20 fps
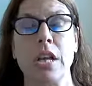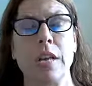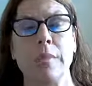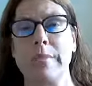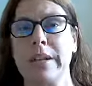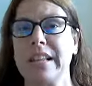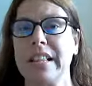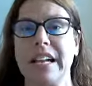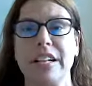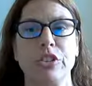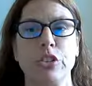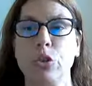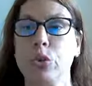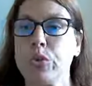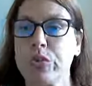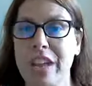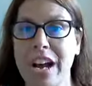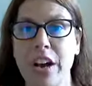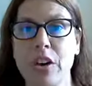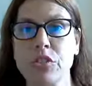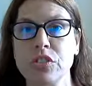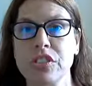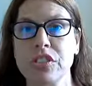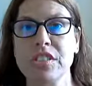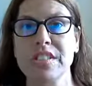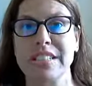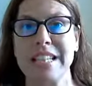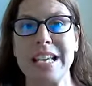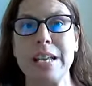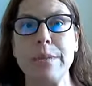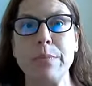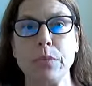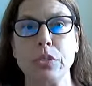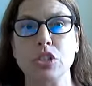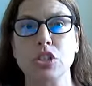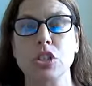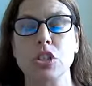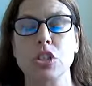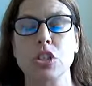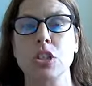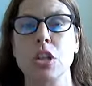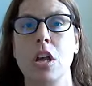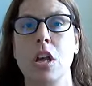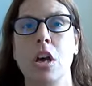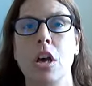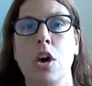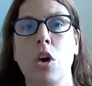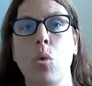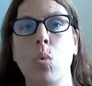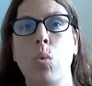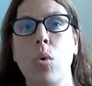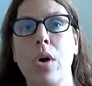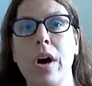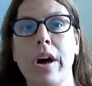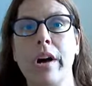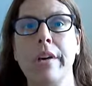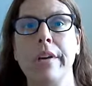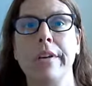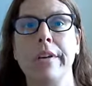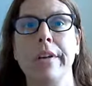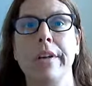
made like two thousand sandwiches. Well,